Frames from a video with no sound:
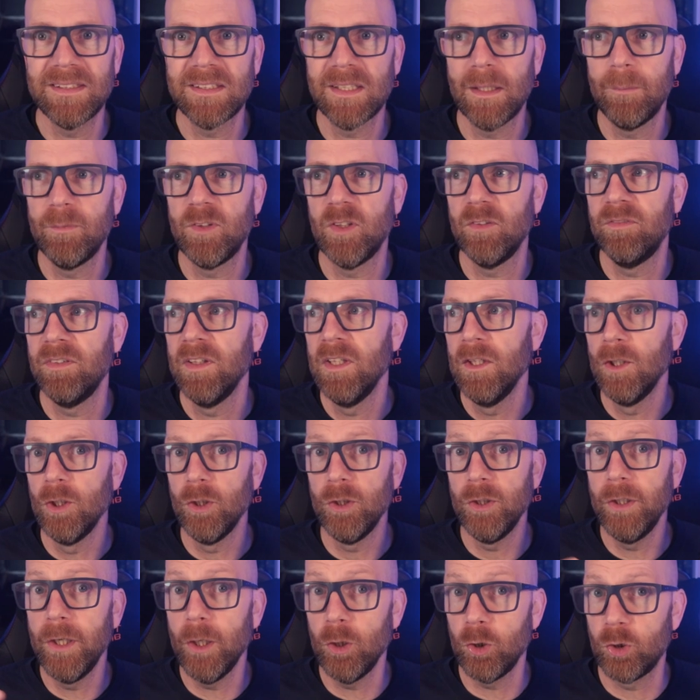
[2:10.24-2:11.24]
in terms of
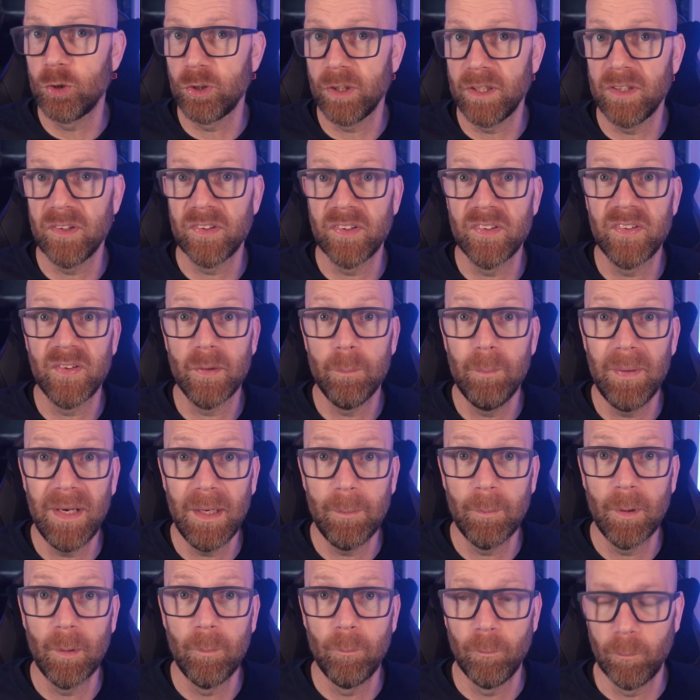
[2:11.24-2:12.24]
nutrients as a
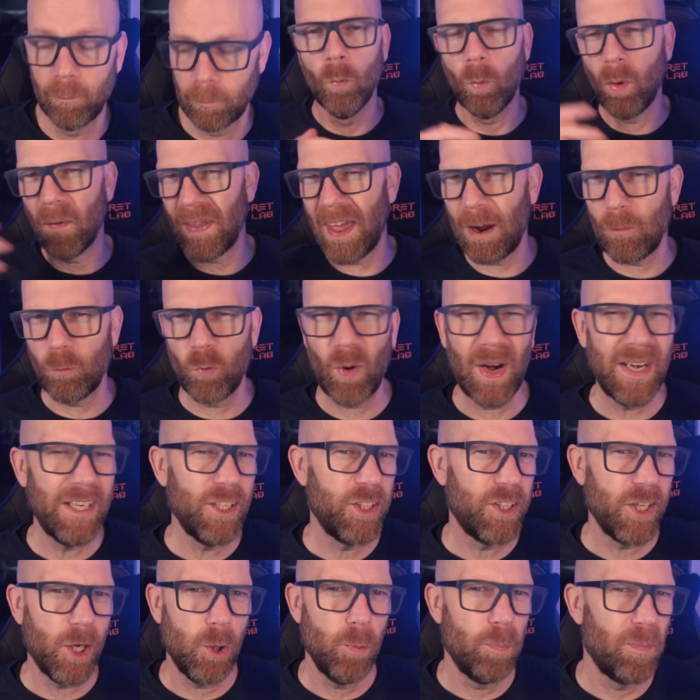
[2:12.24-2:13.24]
minimum. What that
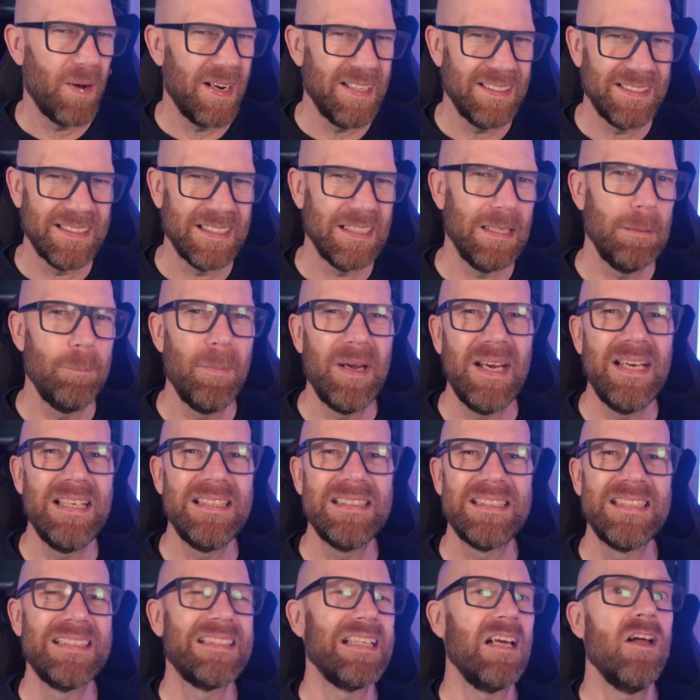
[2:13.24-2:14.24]
ratio basically
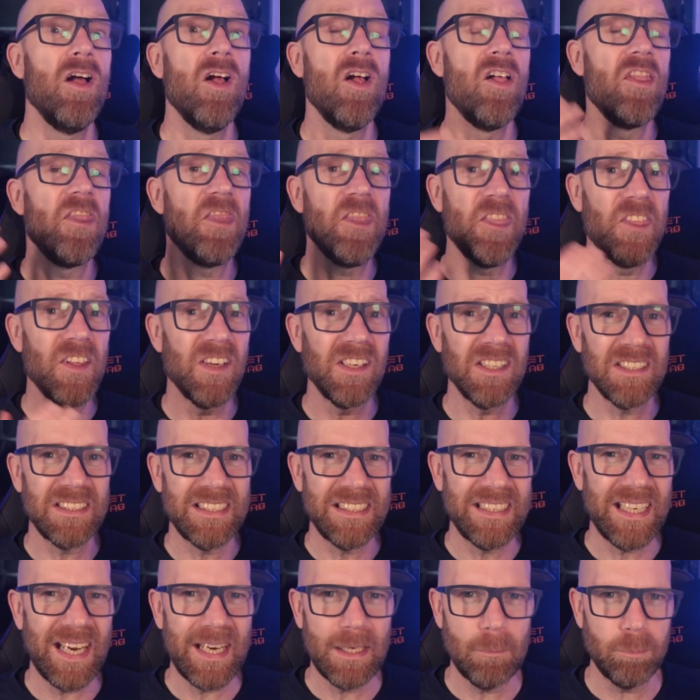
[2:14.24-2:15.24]
means is that
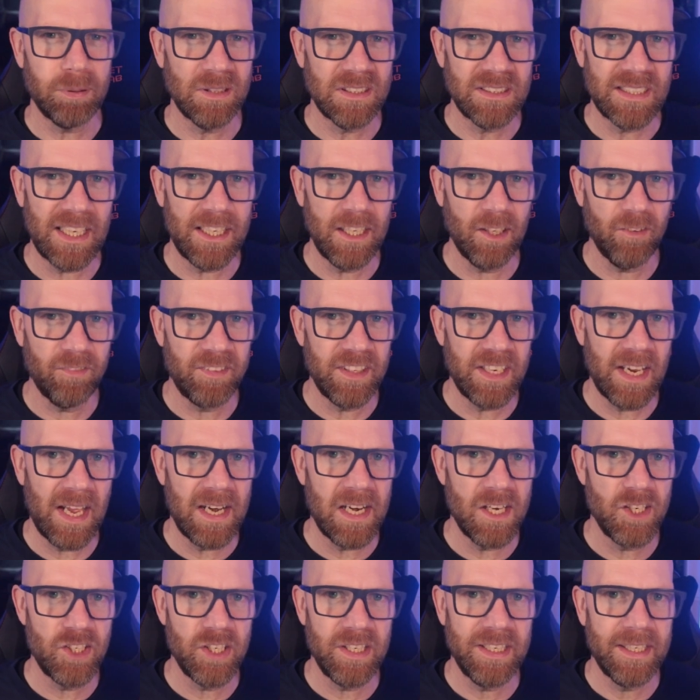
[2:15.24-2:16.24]
38% of the
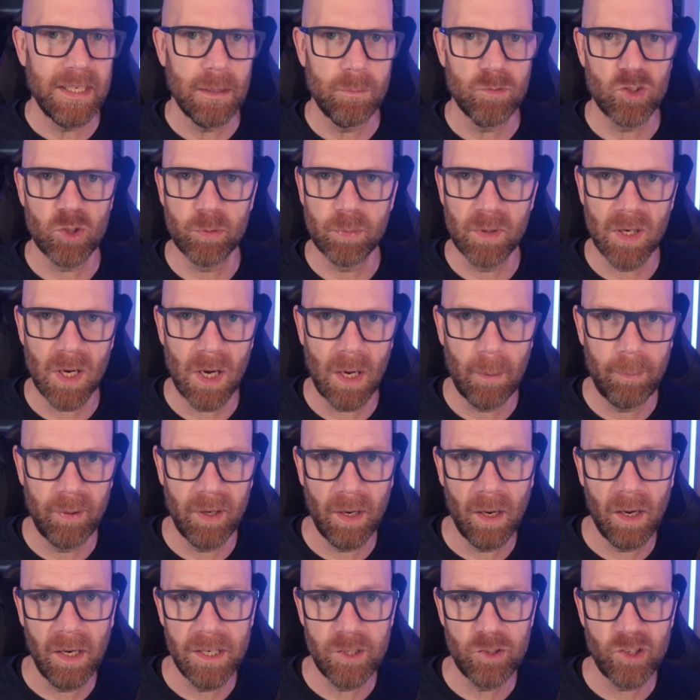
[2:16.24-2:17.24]
energy comes from
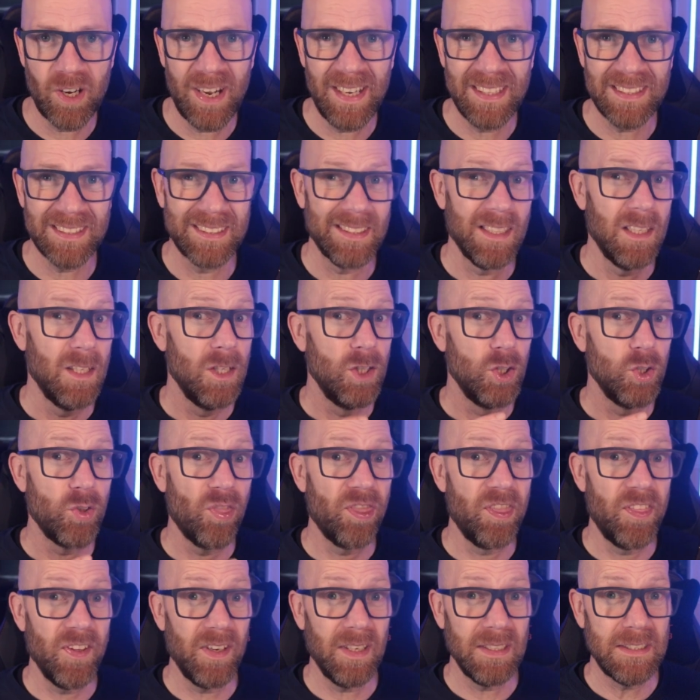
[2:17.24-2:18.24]
carbohydrates,
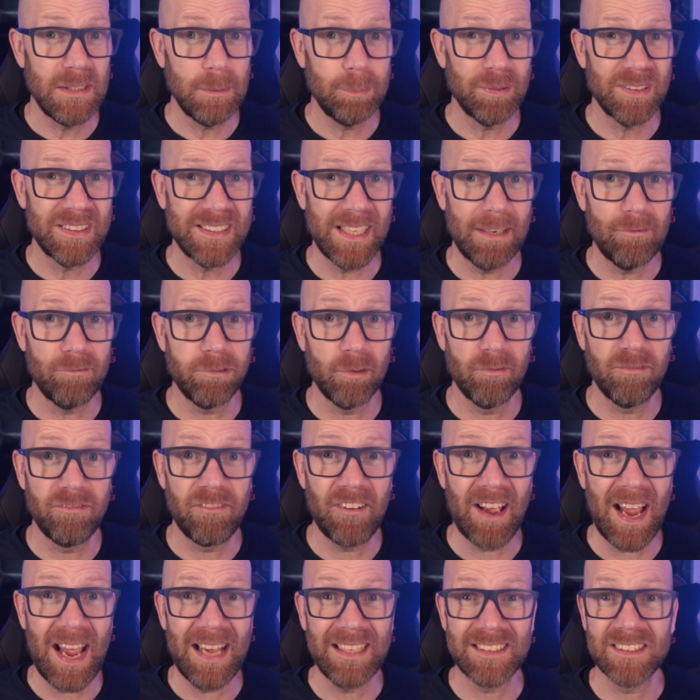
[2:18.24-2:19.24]
30% from
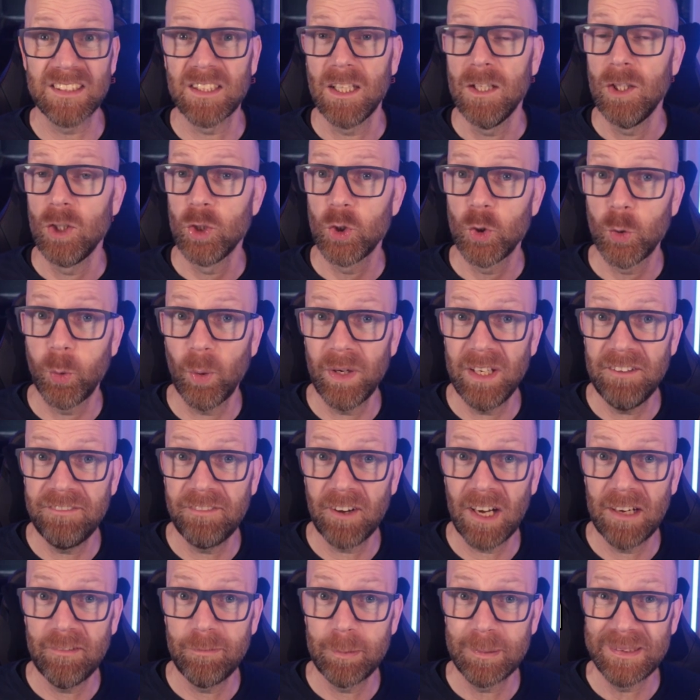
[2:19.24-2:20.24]
fats,
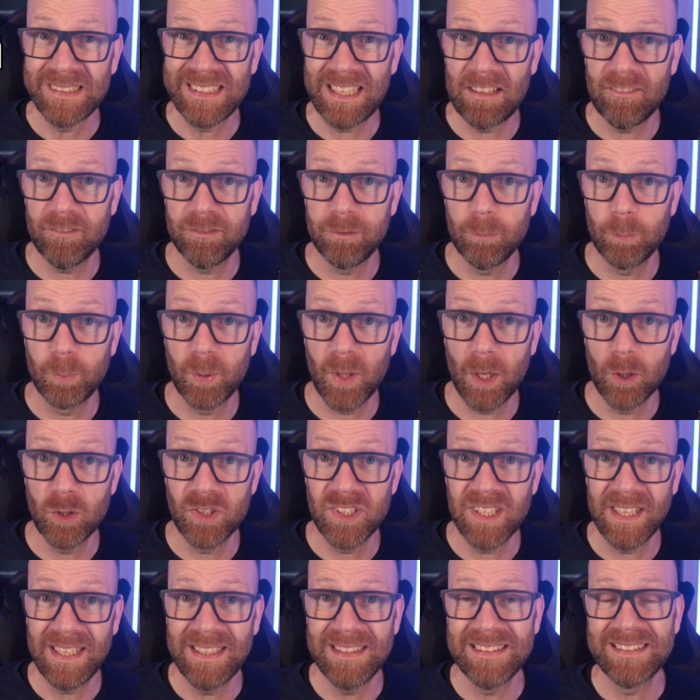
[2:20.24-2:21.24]
25% from
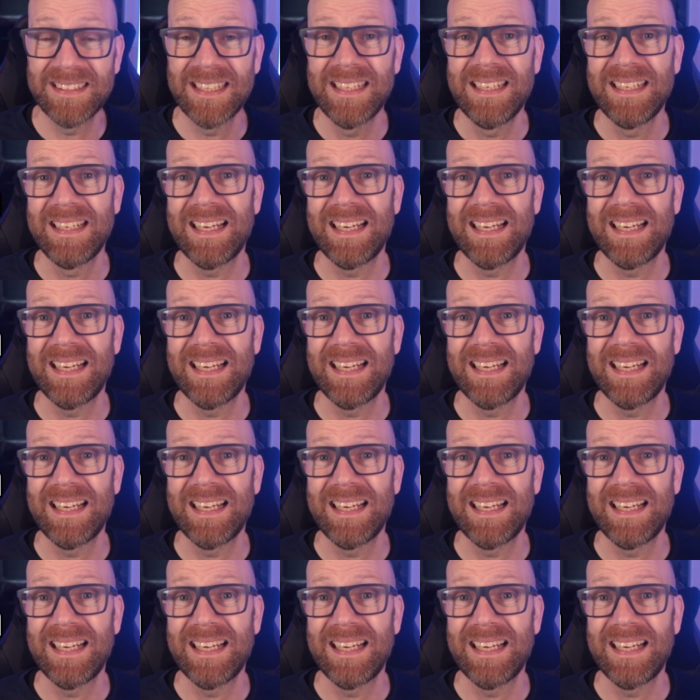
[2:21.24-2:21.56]
proteins,